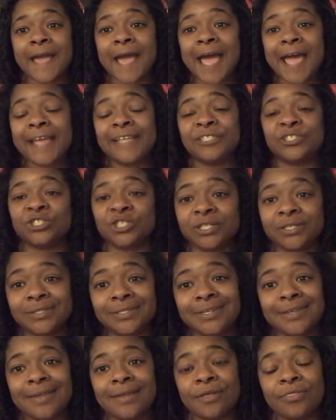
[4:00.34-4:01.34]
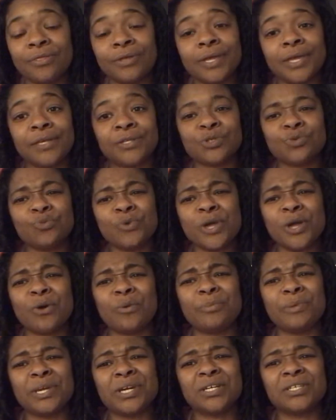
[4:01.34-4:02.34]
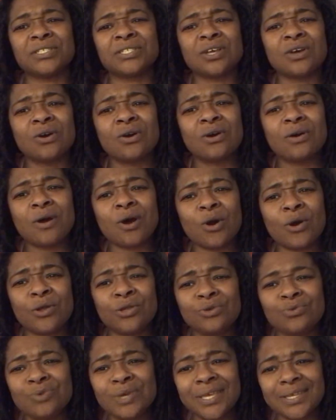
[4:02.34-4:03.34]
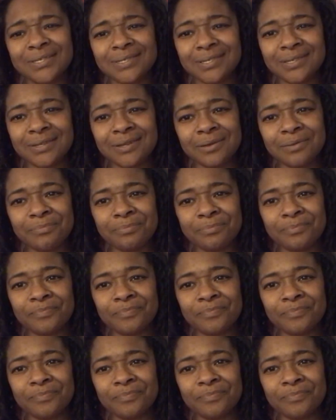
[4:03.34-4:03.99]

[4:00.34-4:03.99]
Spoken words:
hygiene together as well. Because are you kissing them?